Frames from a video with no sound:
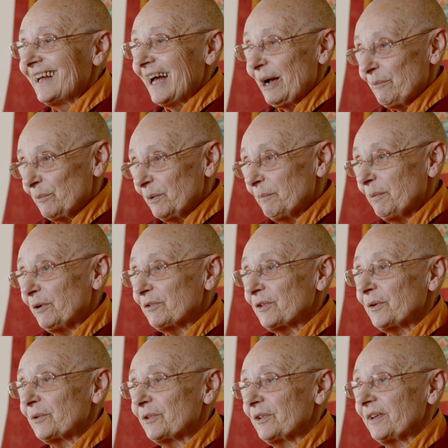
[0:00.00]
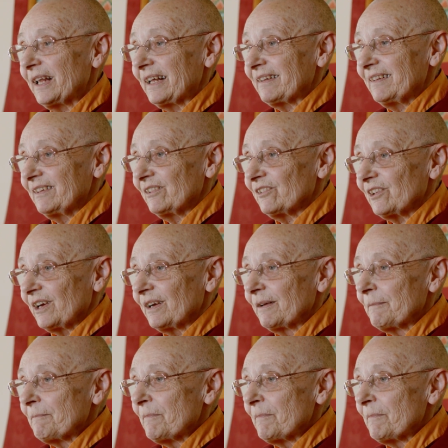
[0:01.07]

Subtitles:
and we'll both go to that teacher.